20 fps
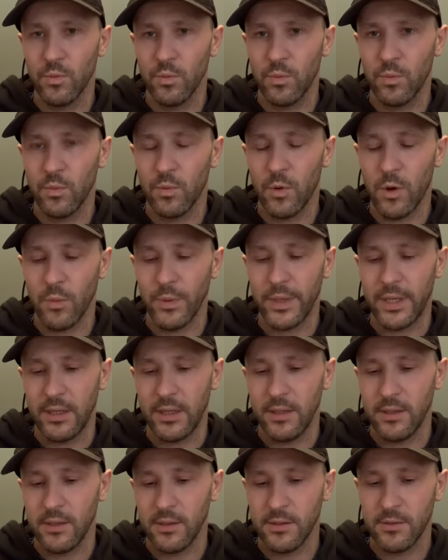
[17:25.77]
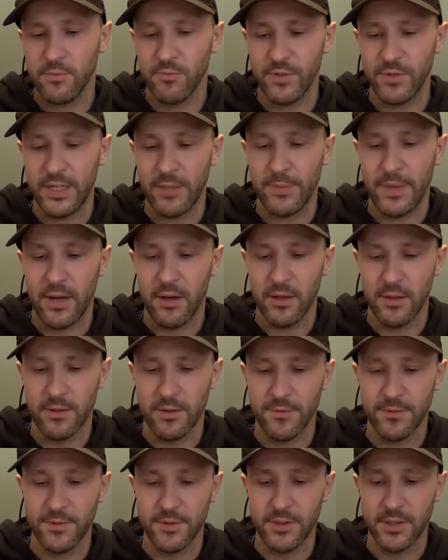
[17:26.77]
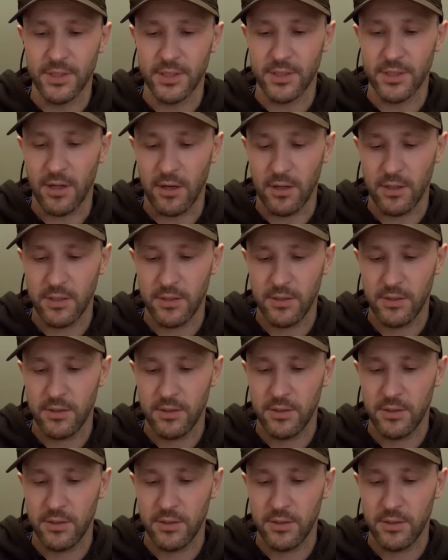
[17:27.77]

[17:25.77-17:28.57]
what we read about at the start.